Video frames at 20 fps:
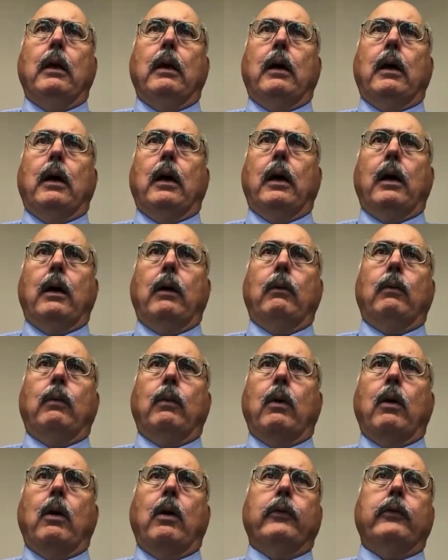Uh,
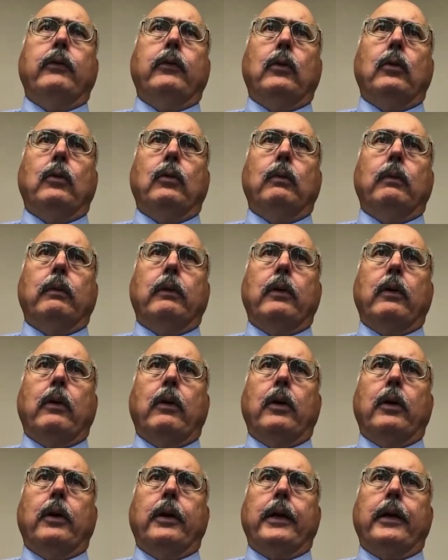we're also
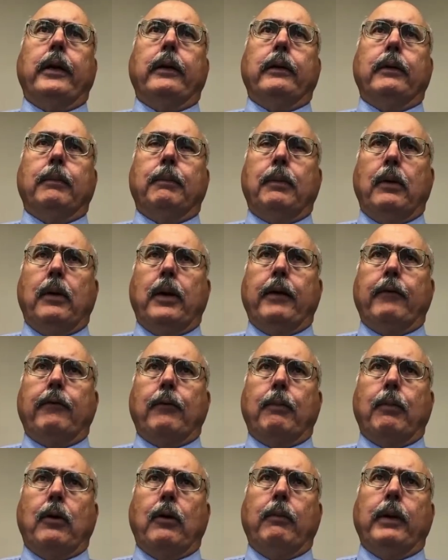currently applying for
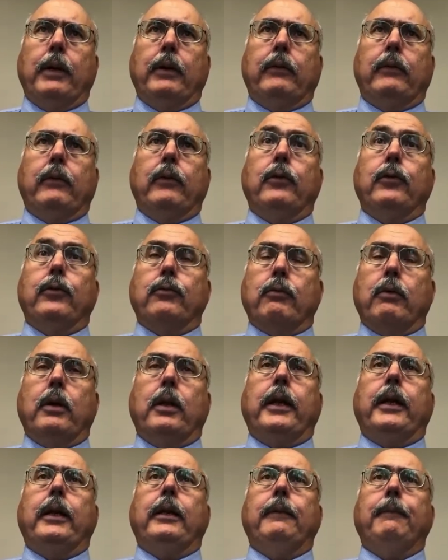permits to do
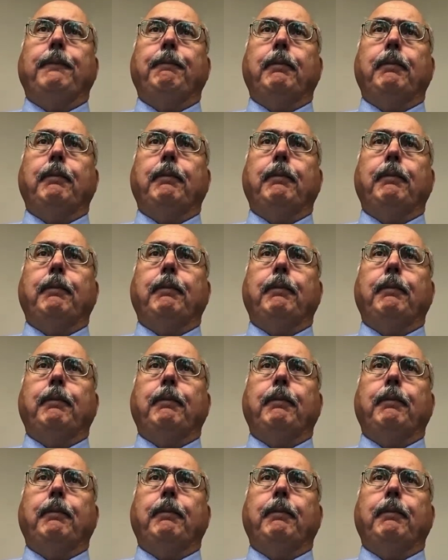drilling,